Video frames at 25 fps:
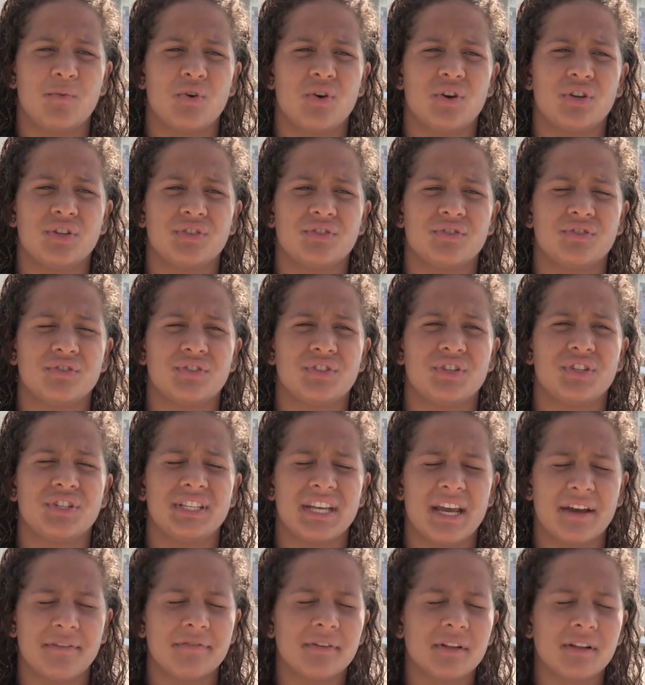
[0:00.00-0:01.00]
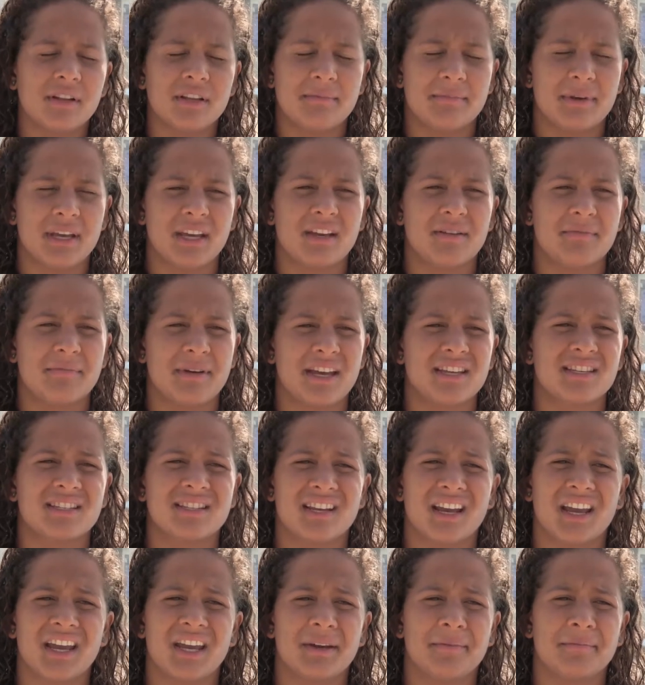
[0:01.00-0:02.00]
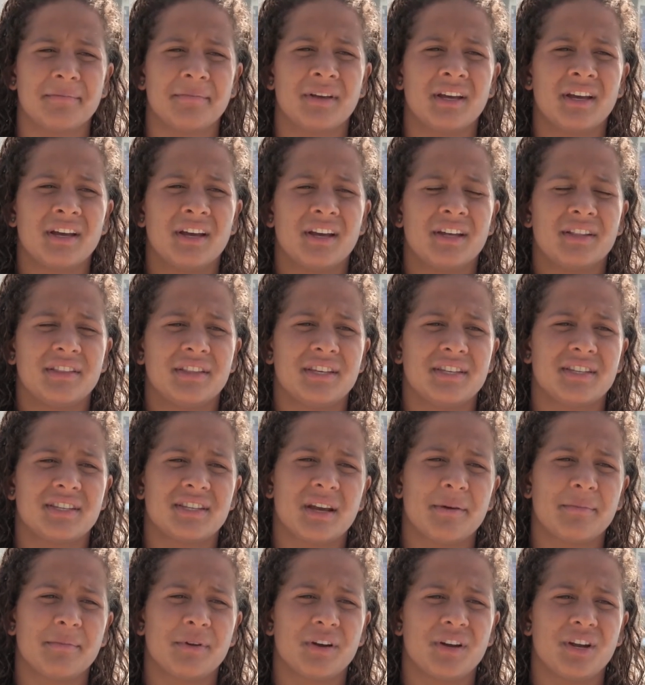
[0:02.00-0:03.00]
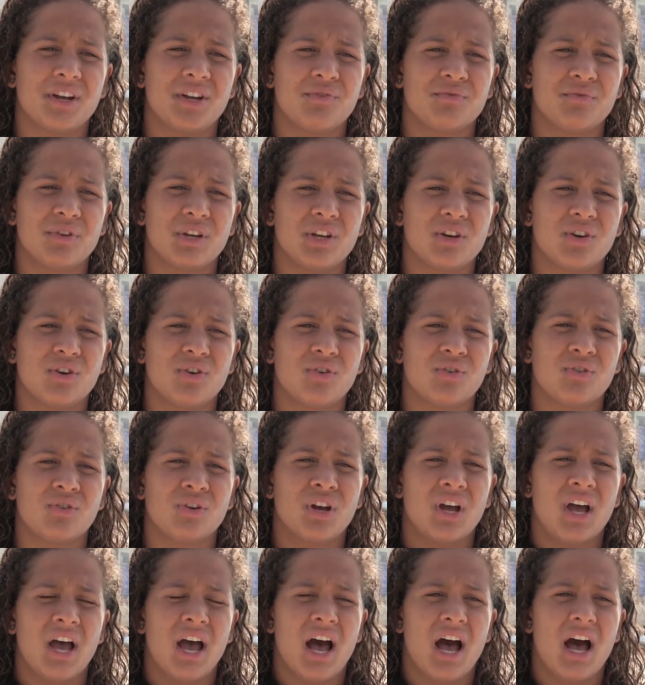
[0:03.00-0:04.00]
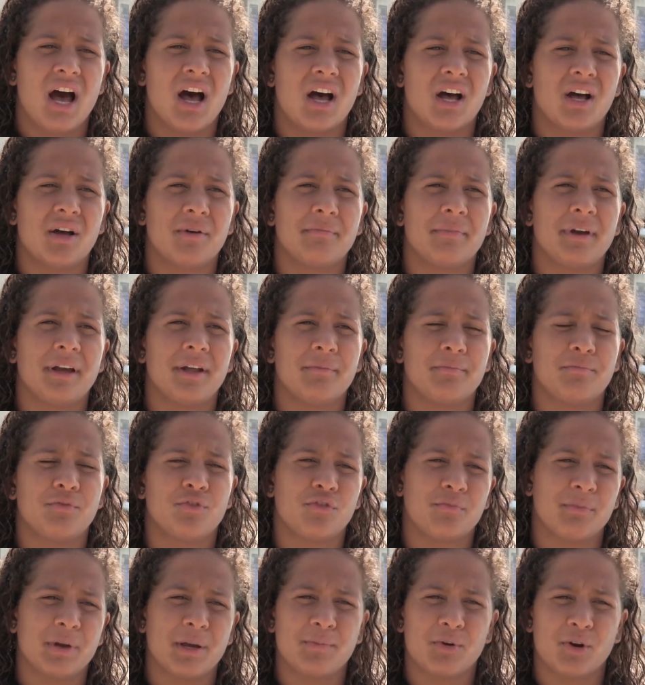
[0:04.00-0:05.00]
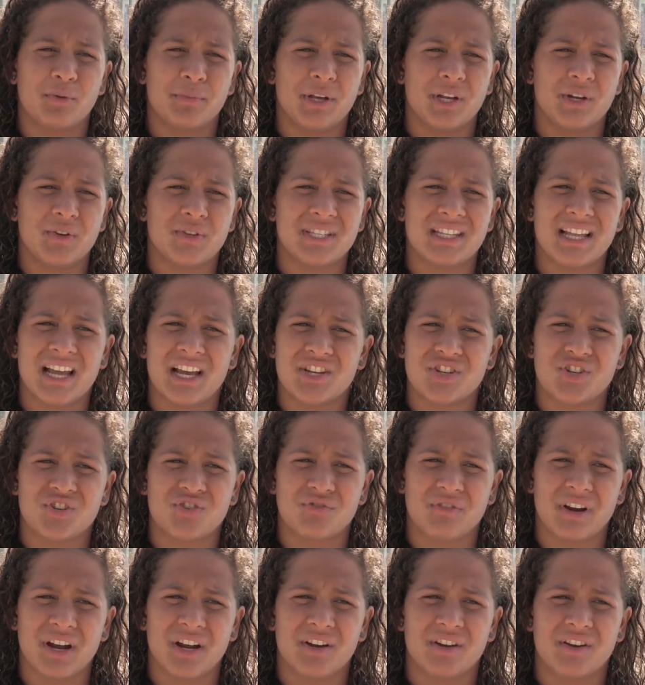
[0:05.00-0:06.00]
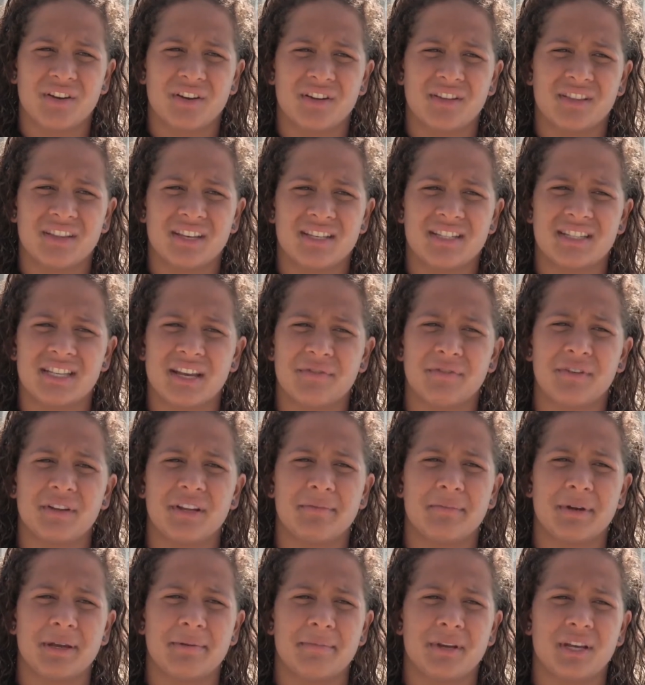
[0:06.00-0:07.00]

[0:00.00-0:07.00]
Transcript: want to definitely make a best time this summer in Rio um, and improve my Barbados national record. That's definitely my